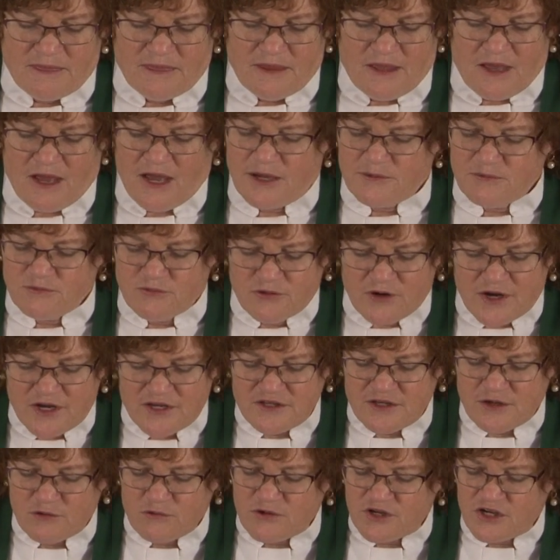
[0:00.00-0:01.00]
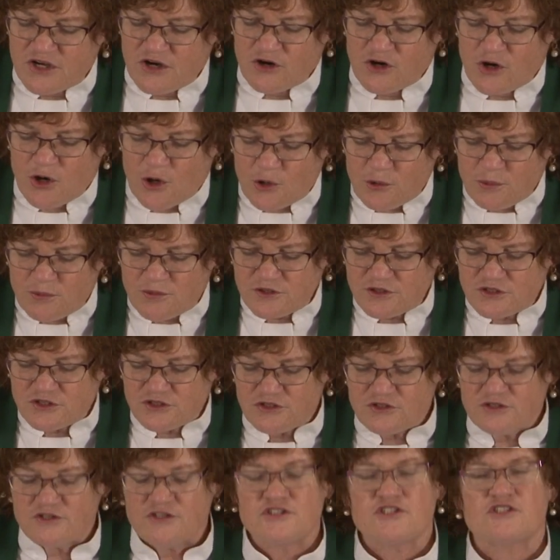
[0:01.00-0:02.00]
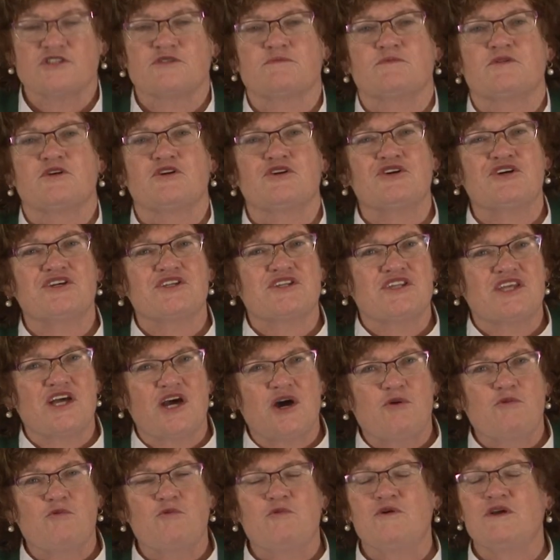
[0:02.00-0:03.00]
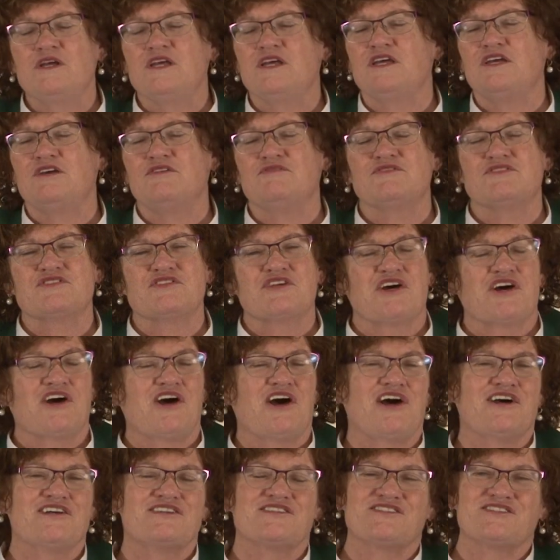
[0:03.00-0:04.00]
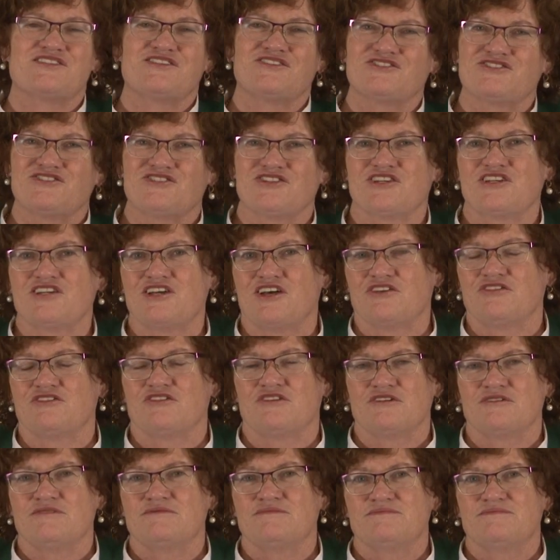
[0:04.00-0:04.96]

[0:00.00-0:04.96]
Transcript: I pray that we are open to the Spirit that weaves us together,